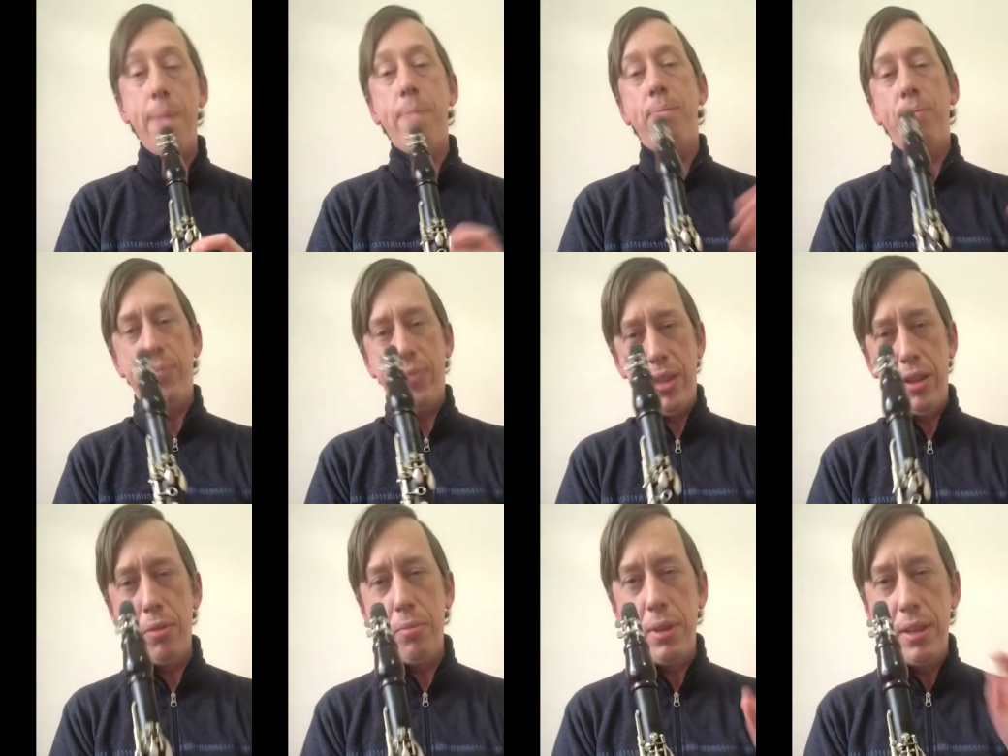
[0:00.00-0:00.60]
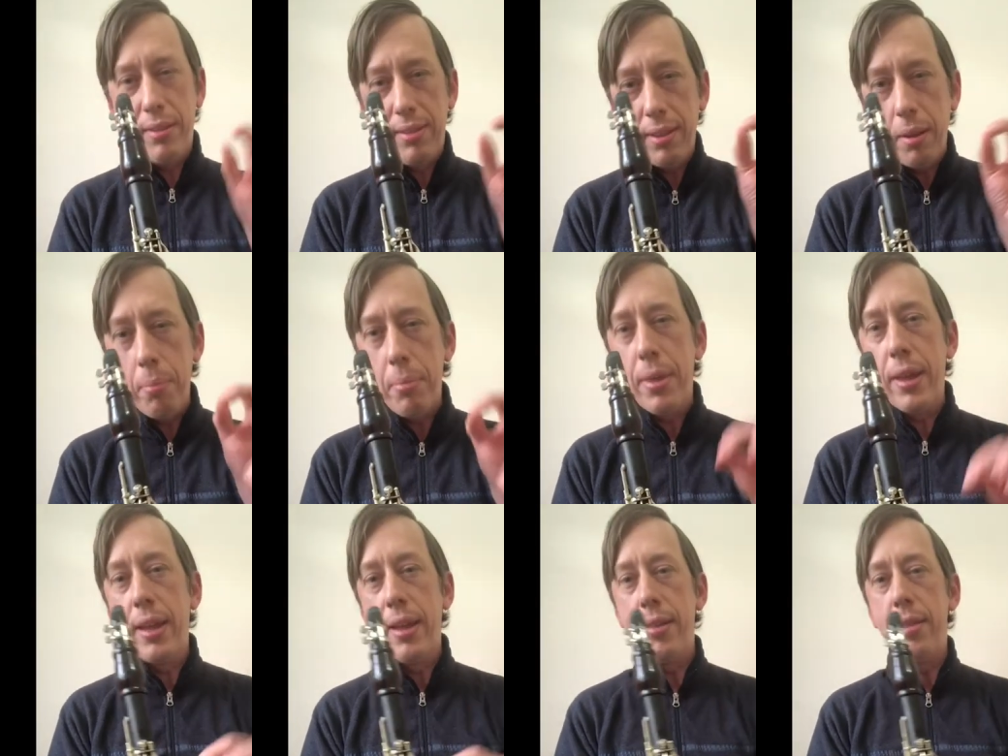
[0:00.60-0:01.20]
there'll be
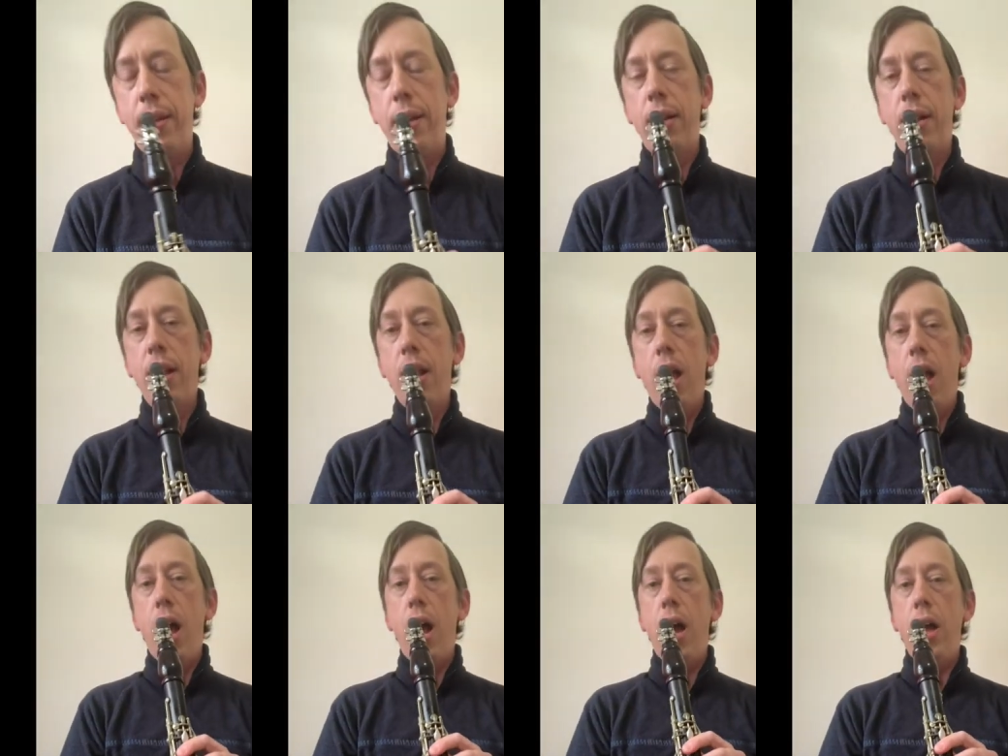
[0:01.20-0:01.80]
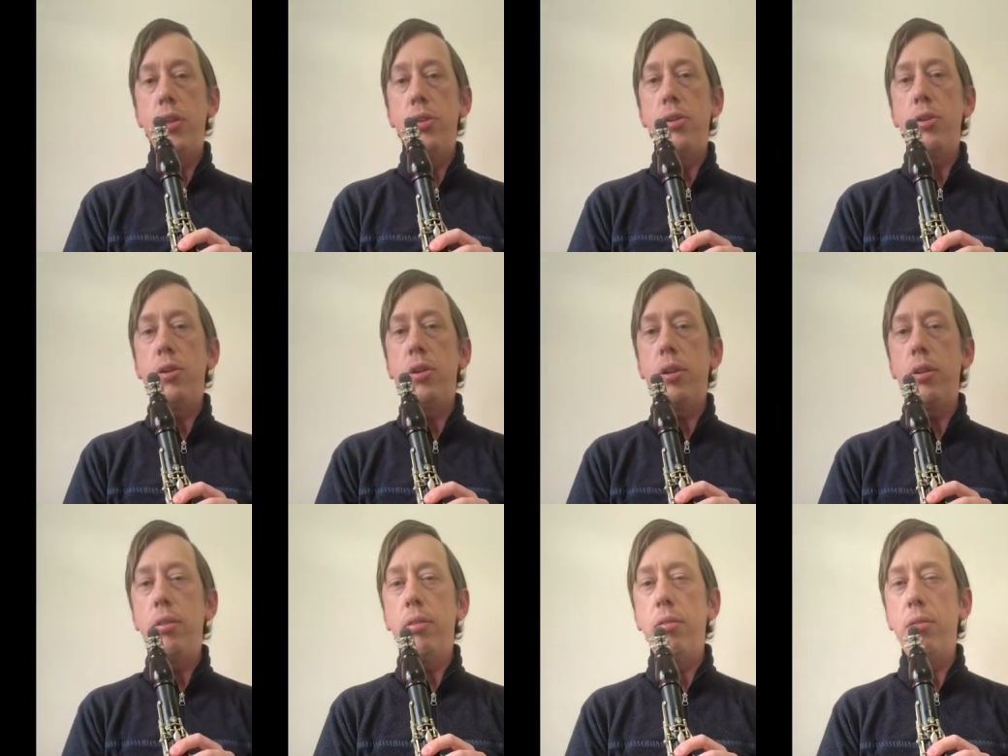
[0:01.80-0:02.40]
something in there. You
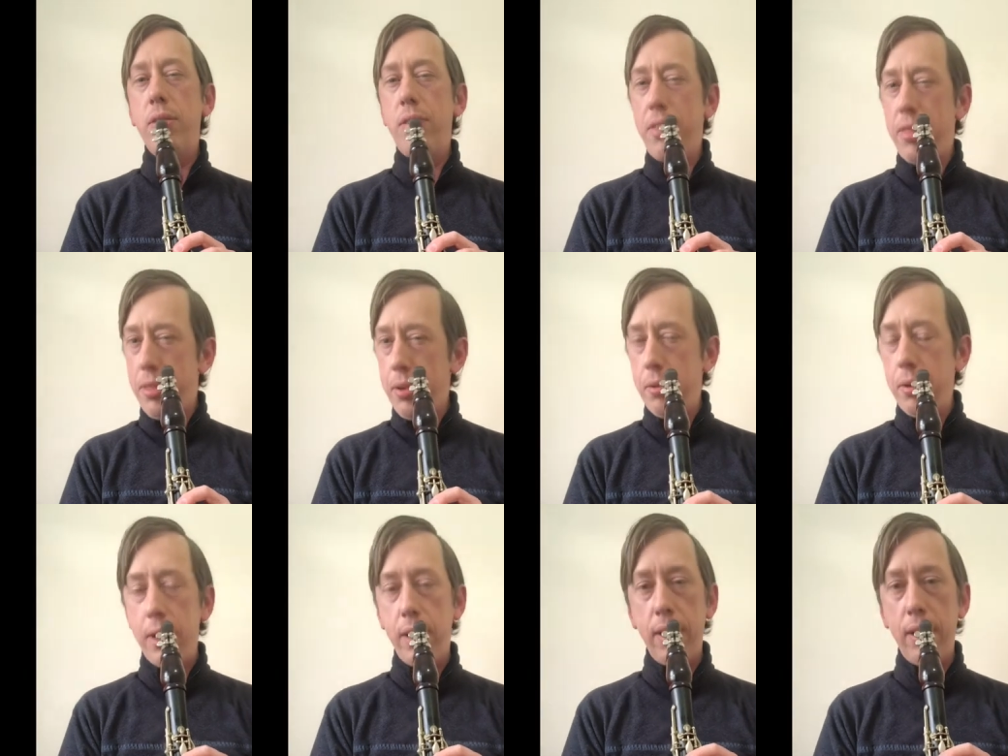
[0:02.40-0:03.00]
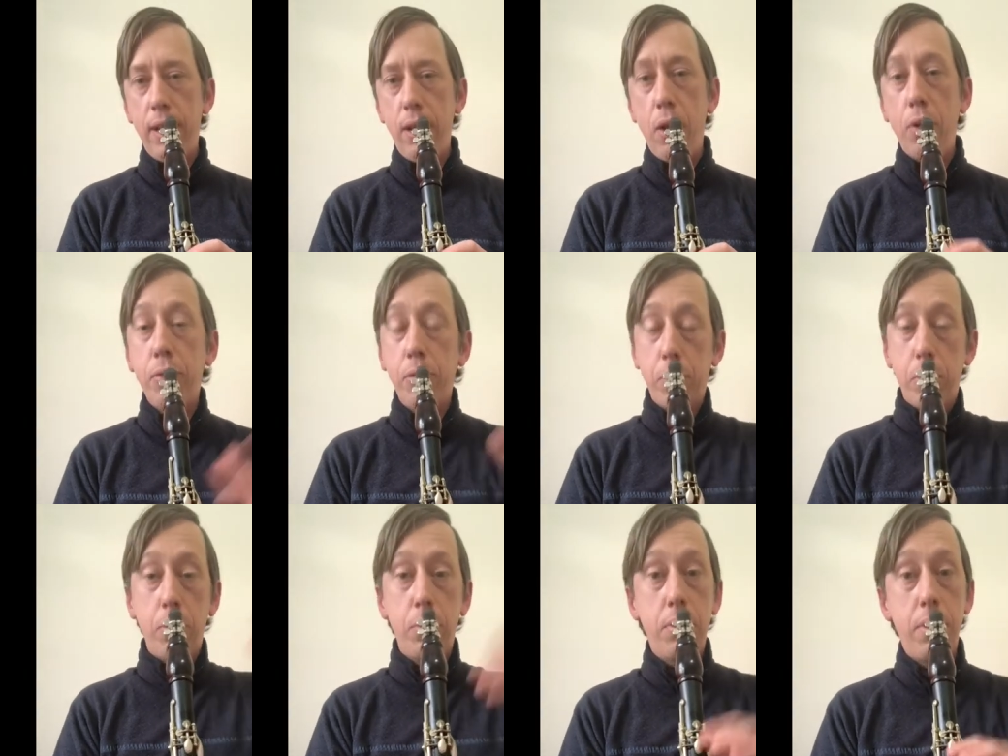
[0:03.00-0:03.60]
can theoretically
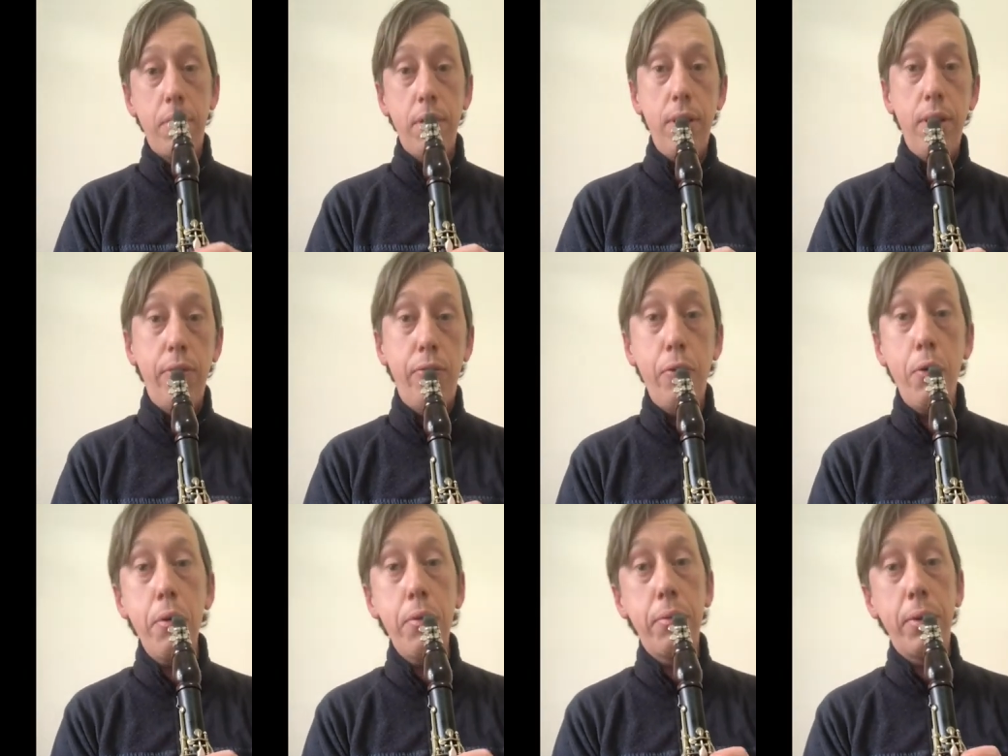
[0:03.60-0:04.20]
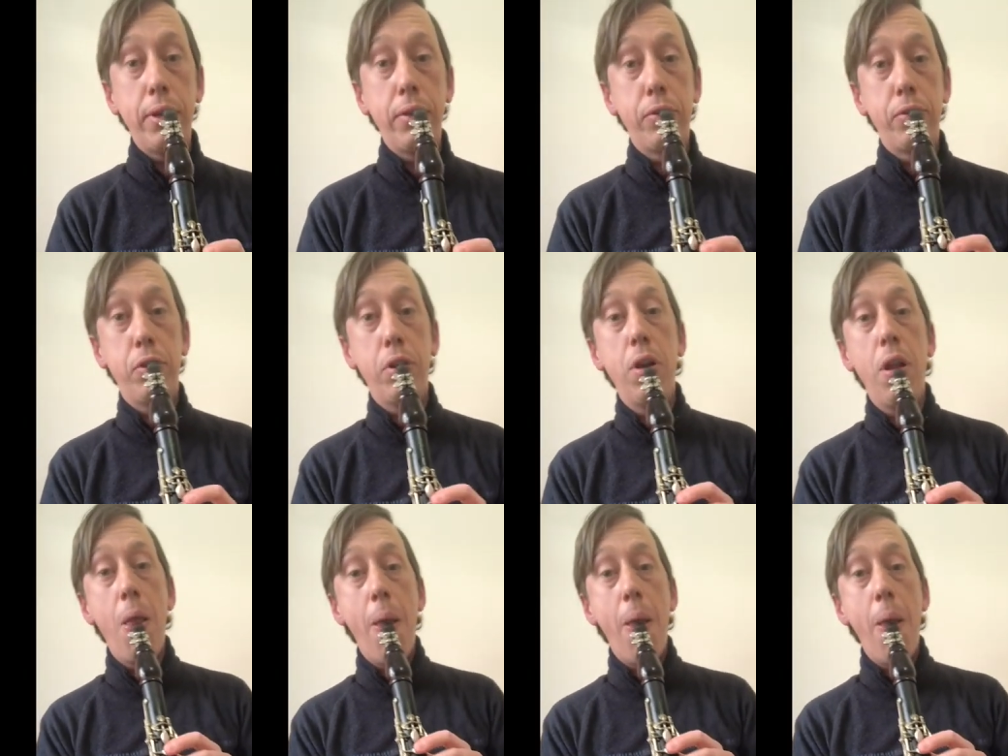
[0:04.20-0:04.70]
also go to the fourth register.